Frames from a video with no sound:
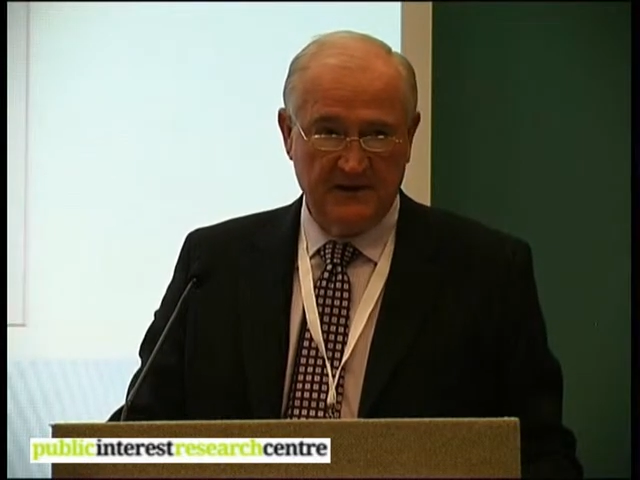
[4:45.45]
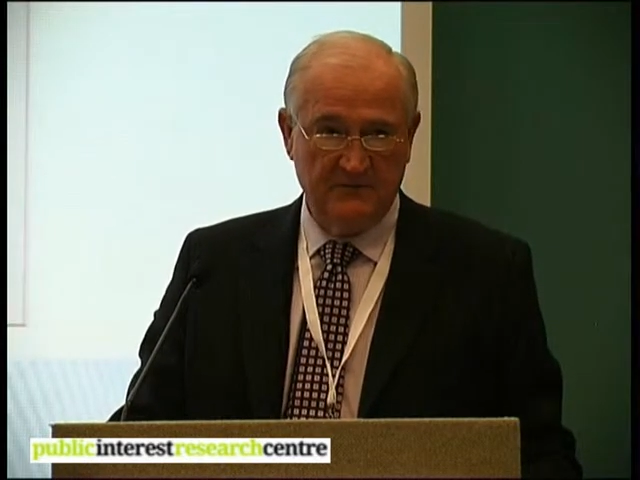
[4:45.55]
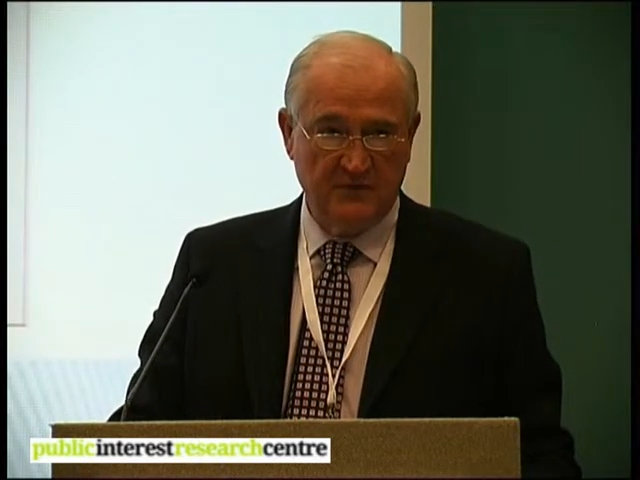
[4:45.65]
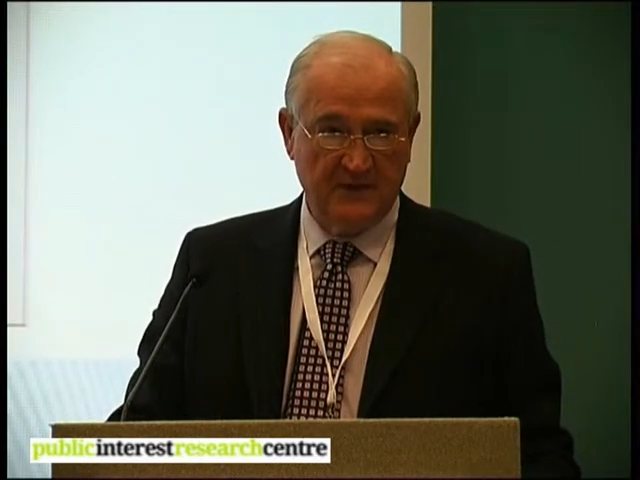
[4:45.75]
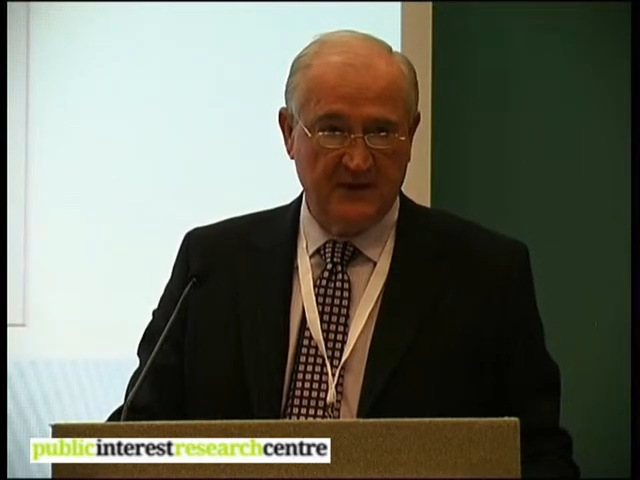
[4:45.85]

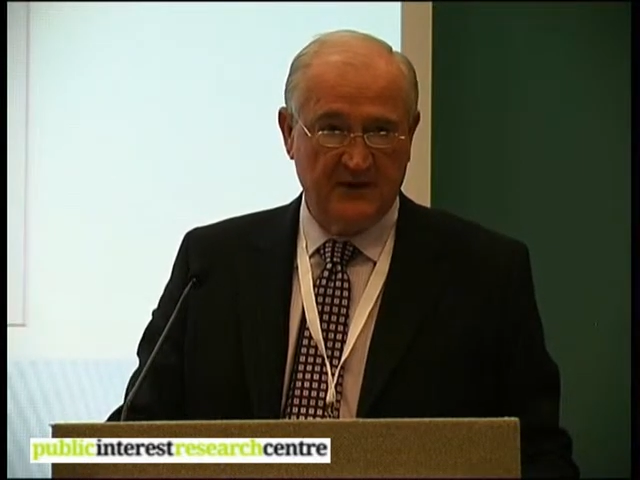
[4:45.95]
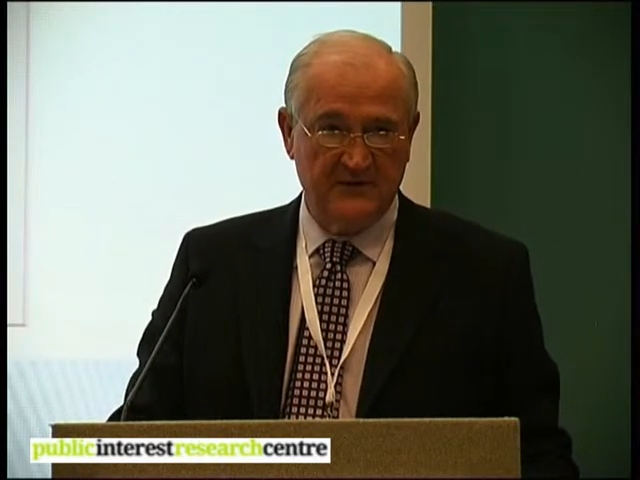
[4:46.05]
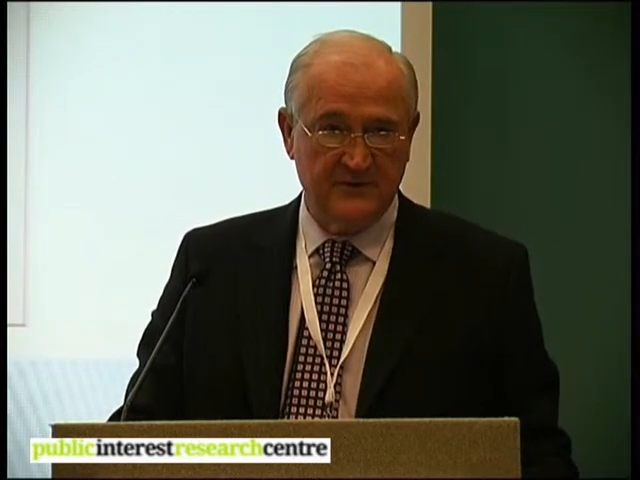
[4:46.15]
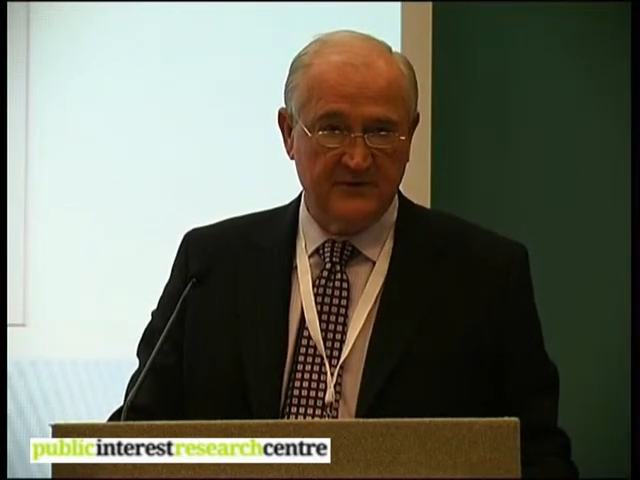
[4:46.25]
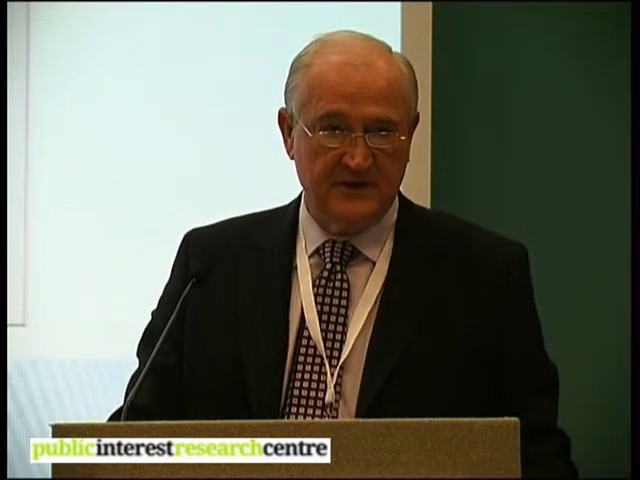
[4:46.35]
that it will make
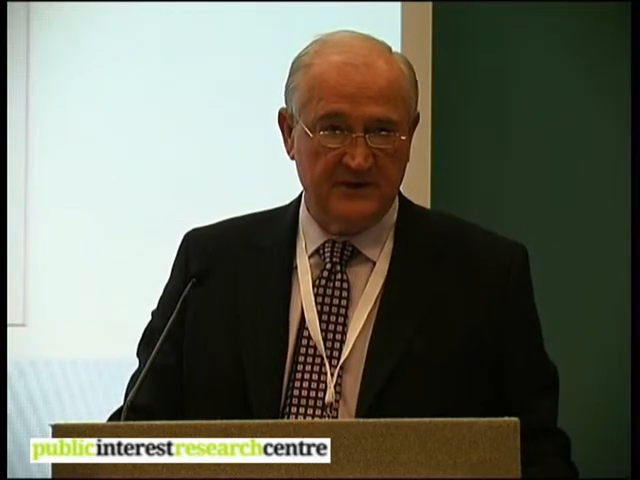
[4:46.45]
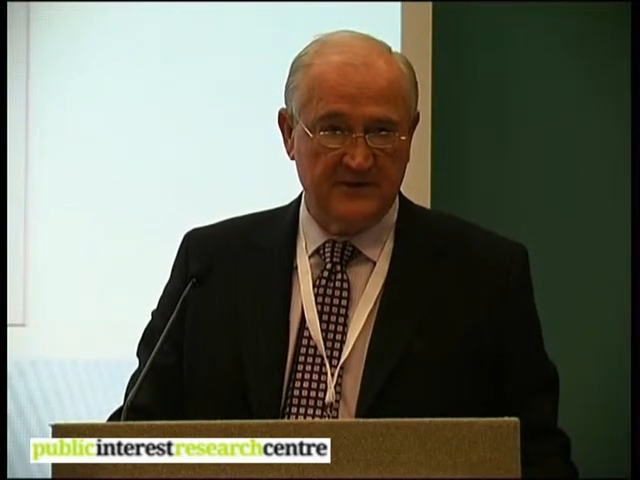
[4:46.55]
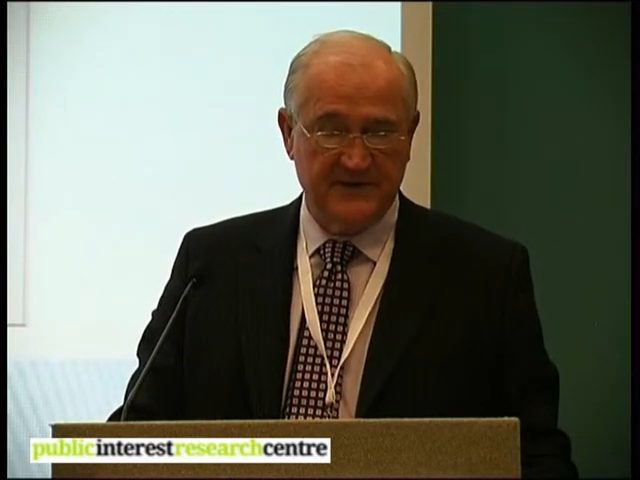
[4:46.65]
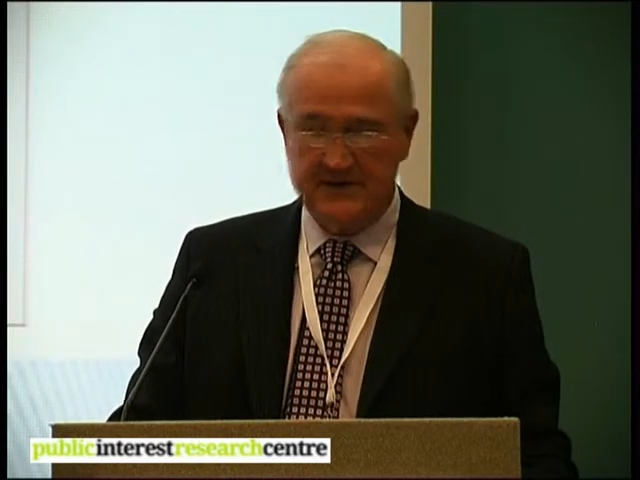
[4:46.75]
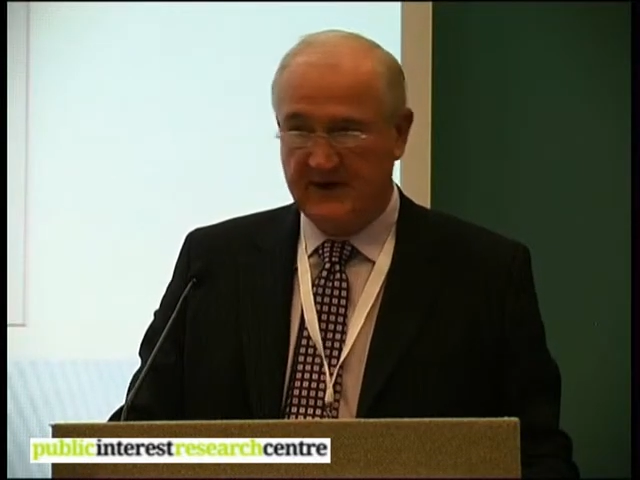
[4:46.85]

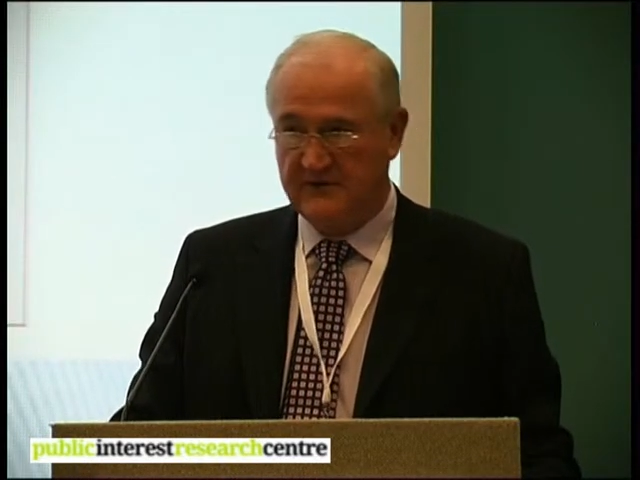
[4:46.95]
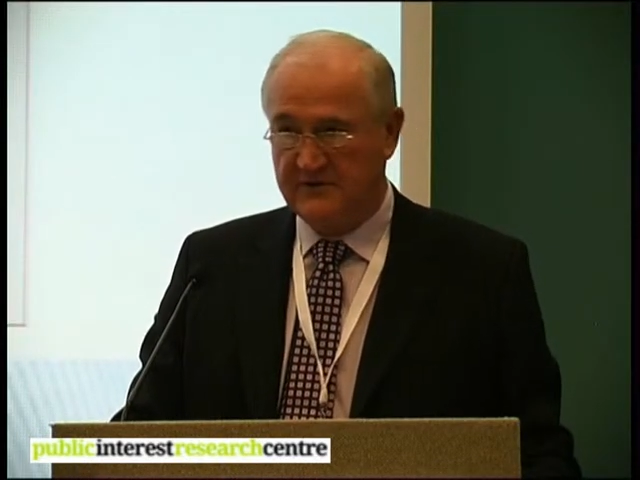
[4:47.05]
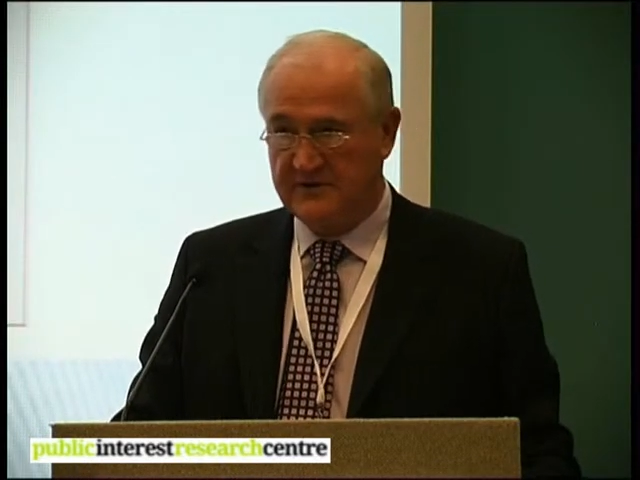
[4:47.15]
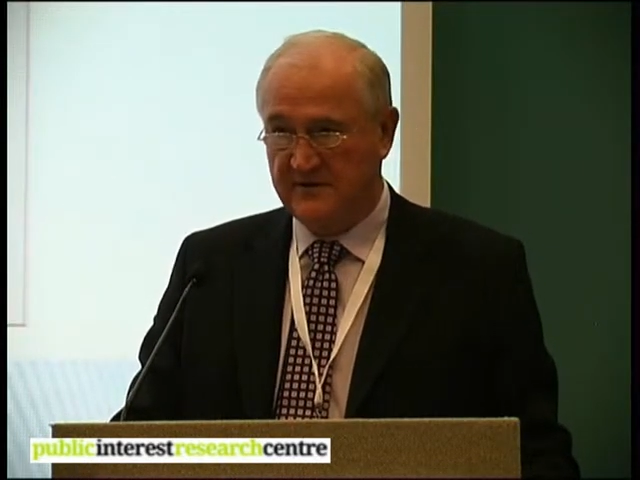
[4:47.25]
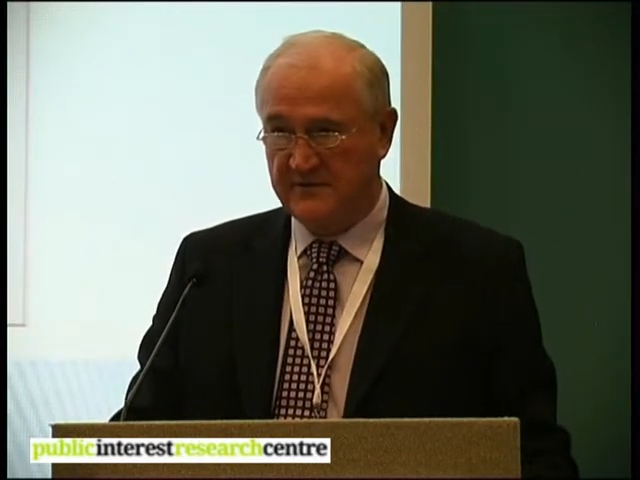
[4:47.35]
30% of its
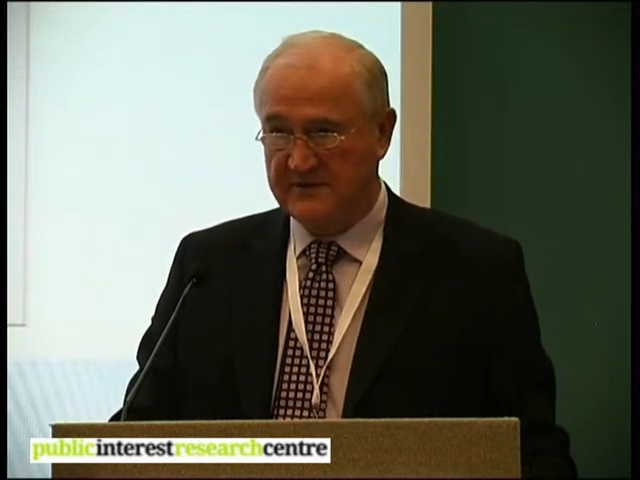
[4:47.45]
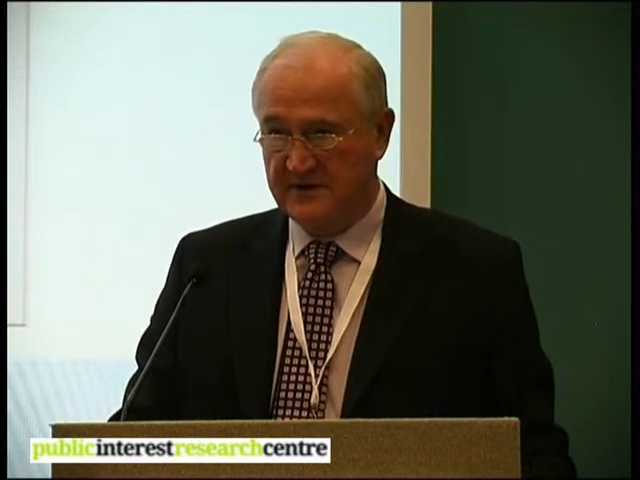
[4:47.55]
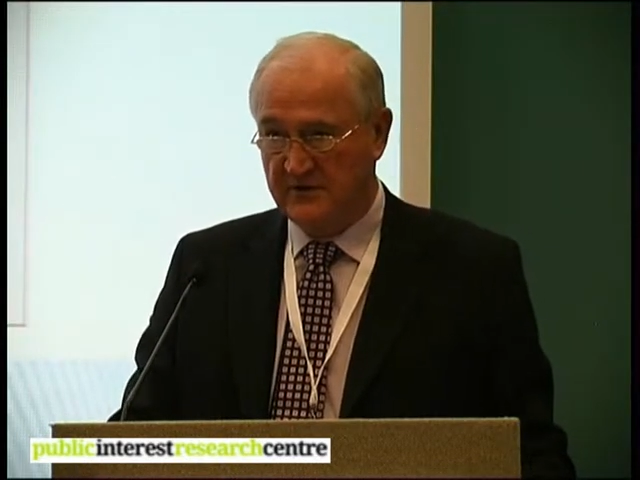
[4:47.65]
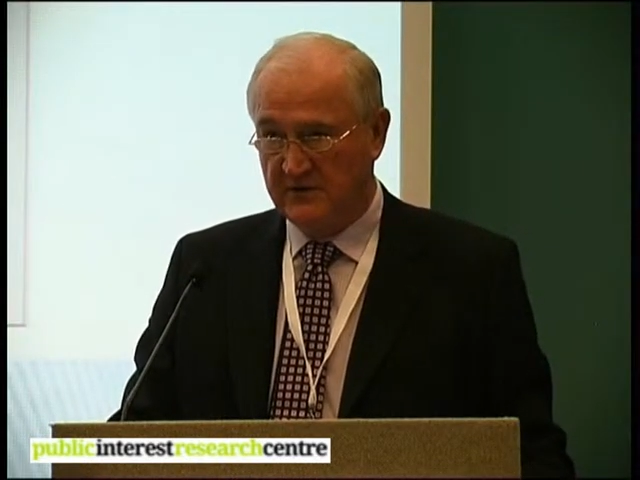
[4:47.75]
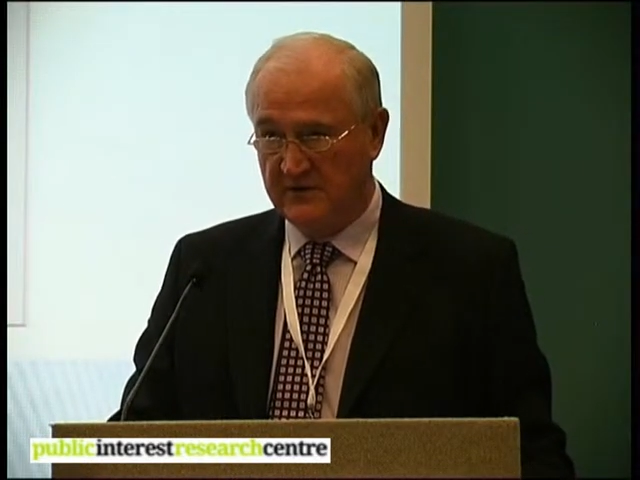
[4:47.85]
electricity from
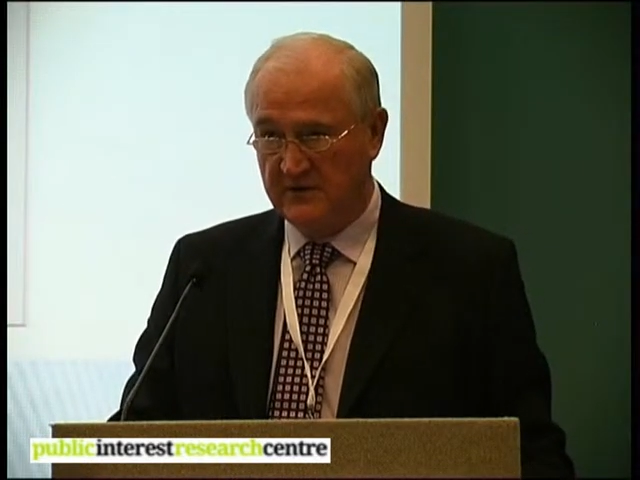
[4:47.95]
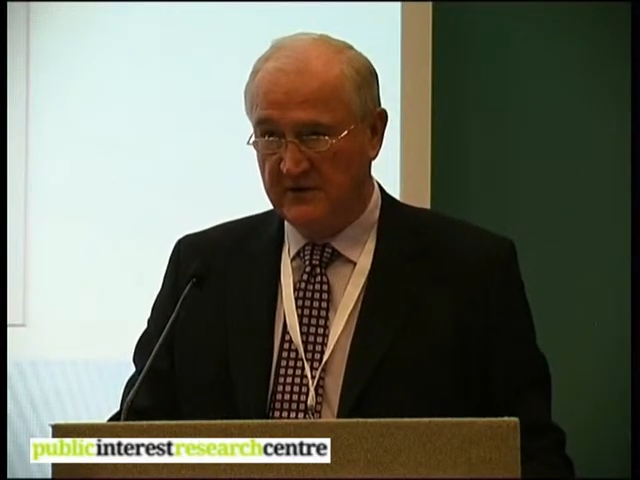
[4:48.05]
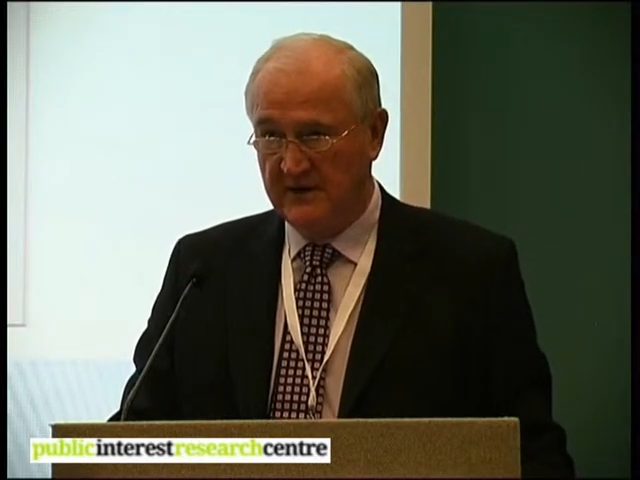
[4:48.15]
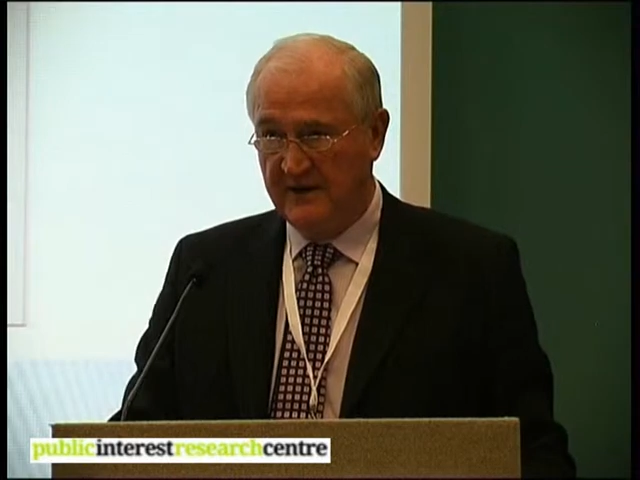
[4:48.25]
solar,